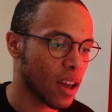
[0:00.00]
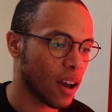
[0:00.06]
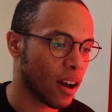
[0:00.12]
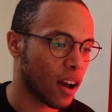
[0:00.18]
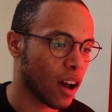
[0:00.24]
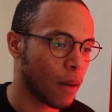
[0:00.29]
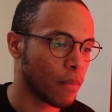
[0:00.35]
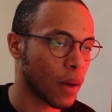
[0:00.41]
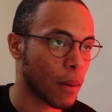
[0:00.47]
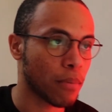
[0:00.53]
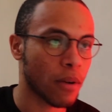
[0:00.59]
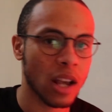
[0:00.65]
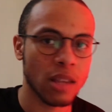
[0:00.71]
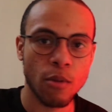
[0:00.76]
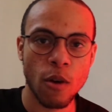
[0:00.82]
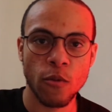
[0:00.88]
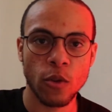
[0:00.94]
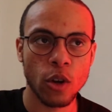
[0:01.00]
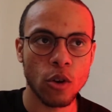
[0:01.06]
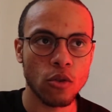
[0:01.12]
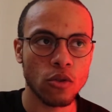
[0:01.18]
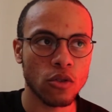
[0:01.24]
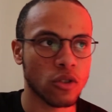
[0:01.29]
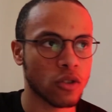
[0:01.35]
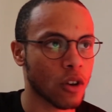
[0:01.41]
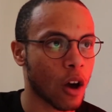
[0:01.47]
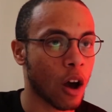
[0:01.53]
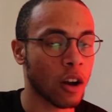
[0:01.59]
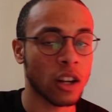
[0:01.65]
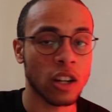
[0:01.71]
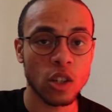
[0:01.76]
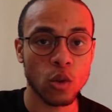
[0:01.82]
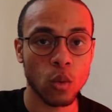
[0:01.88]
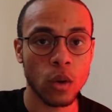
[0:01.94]
I applied to both of those early
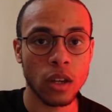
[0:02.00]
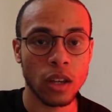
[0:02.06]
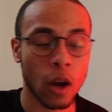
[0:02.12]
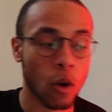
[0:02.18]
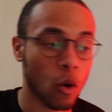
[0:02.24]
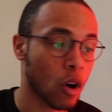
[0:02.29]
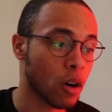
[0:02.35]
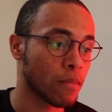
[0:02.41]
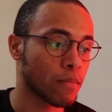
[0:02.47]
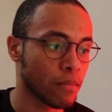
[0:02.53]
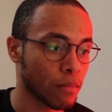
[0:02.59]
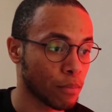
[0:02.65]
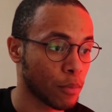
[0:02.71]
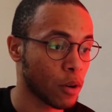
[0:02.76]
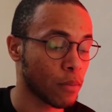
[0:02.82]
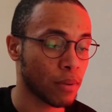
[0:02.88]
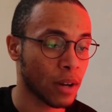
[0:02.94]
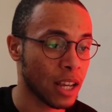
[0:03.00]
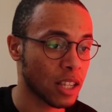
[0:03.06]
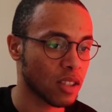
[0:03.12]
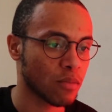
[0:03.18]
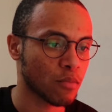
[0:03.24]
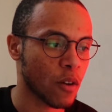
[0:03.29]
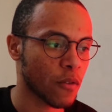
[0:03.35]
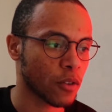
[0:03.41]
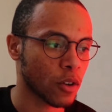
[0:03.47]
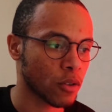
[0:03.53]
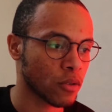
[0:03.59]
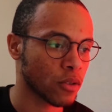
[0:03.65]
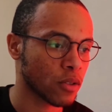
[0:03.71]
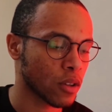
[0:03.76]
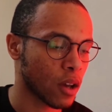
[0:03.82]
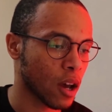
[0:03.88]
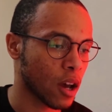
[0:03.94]
this week. I got placed in both of
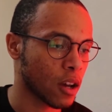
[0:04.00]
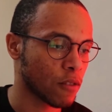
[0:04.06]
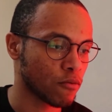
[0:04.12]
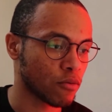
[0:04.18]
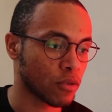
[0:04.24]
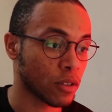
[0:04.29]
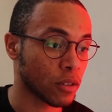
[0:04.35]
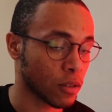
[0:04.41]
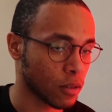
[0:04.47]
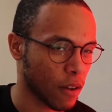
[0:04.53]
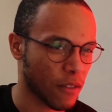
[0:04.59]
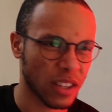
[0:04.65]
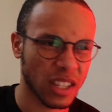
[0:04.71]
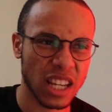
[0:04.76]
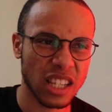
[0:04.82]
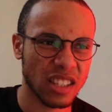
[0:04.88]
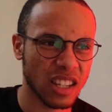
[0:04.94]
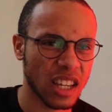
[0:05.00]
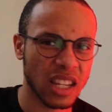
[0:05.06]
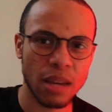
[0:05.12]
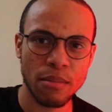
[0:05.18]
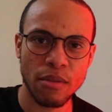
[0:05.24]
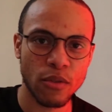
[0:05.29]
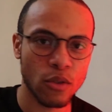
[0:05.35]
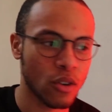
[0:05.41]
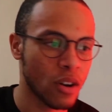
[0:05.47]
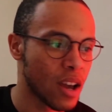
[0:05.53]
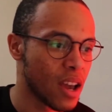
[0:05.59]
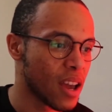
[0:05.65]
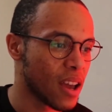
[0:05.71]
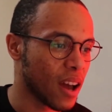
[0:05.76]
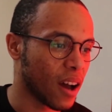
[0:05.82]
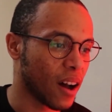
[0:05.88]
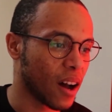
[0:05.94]
those, I think yesterday, the day before.
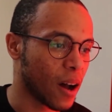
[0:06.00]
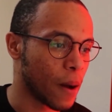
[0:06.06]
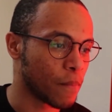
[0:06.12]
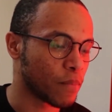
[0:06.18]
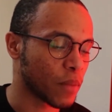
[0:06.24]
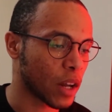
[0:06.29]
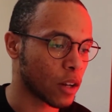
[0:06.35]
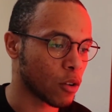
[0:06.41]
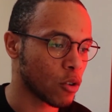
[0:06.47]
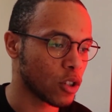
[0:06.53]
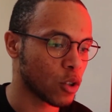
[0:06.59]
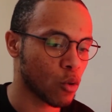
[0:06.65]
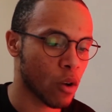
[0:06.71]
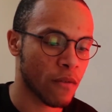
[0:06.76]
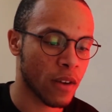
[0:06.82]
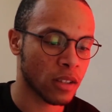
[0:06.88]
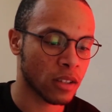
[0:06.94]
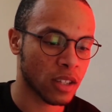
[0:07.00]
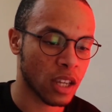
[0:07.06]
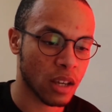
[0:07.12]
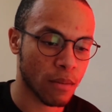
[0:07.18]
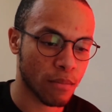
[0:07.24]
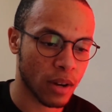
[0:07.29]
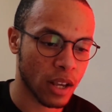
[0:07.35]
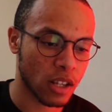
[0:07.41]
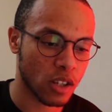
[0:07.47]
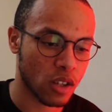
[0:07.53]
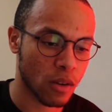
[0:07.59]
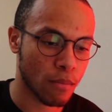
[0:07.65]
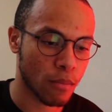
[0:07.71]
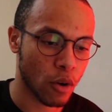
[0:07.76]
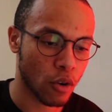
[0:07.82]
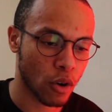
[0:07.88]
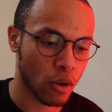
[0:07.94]
And those 2 events are taking place
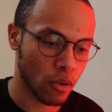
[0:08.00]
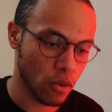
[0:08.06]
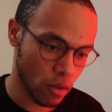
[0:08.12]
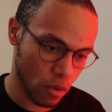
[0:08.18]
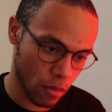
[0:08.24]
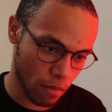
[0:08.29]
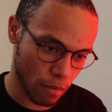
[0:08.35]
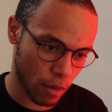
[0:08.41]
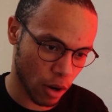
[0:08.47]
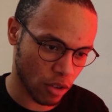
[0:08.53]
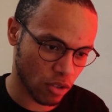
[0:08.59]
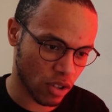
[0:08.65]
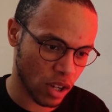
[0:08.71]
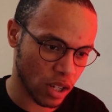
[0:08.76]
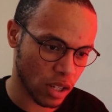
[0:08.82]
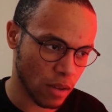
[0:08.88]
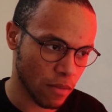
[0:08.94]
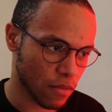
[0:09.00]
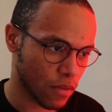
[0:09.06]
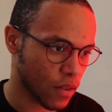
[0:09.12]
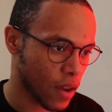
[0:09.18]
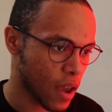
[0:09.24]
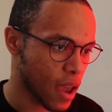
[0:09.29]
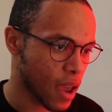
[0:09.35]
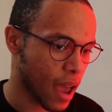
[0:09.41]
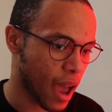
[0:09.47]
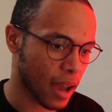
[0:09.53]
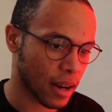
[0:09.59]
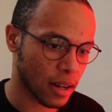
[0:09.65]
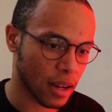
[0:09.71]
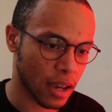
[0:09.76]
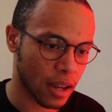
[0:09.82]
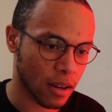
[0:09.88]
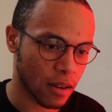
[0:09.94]
tomorrow, March 16th, and
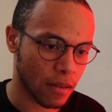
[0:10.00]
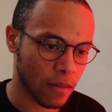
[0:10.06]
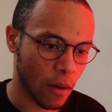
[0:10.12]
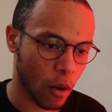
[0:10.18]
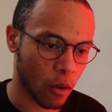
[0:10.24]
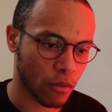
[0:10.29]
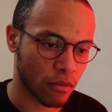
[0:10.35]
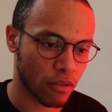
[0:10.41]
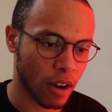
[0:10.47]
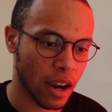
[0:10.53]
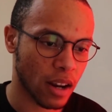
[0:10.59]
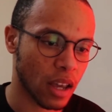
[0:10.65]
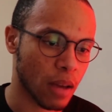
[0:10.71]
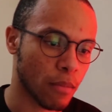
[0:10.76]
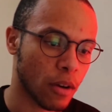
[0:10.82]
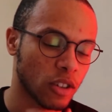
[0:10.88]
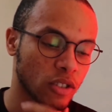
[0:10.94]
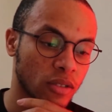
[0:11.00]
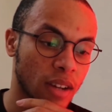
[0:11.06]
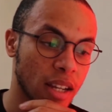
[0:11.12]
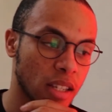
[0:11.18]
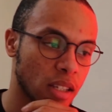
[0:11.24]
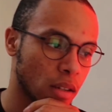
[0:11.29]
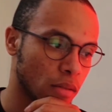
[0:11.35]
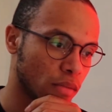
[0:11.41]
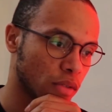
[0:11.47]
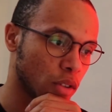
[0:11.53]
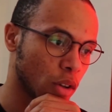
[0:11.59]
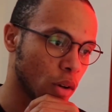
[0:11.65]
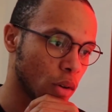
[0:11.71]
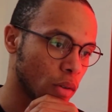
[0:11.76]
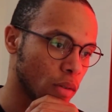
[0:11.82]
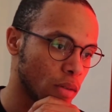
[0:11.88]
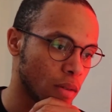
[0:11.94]
then on Friday, March 19th.
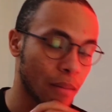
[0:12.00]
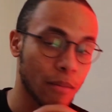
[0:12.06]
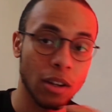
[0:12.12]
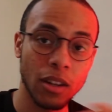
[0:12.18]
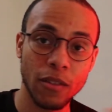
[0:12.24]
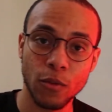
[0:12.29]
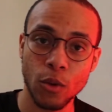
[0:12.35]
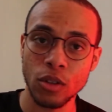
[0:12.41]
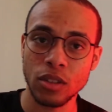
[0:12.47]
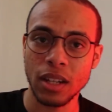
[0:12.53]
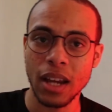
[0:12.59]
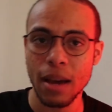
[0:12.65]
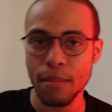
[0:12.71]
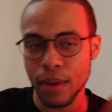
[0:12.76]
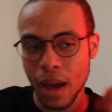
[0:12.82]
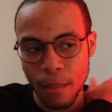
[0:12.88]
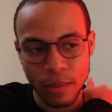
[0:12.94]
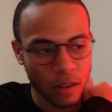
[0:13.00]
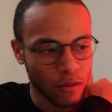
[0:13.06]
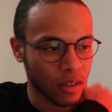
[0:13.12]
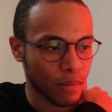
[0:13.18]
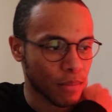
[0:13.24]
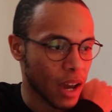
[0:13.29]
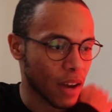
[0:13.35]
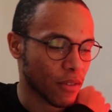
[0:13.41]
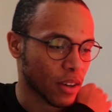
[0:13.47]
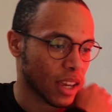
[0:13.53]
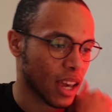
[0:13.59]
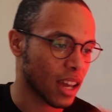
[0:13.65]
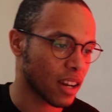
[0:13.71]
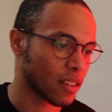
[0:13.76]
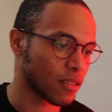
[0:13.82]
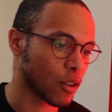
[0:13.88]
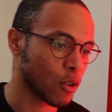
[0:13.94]
So I'm looking forward to that. Pat myself in the back for
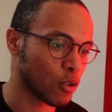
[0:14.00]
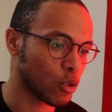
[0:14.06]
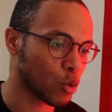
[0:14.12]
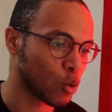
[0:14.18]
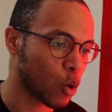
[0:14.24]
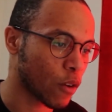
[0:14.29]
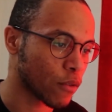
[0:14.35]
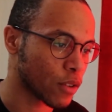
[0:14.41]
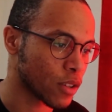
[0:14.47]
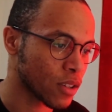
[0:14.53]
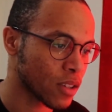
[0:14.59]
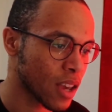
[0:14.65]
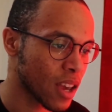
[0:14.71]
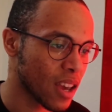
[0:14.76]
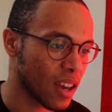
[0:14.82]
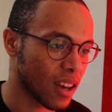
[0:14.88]
getting those 2 offers.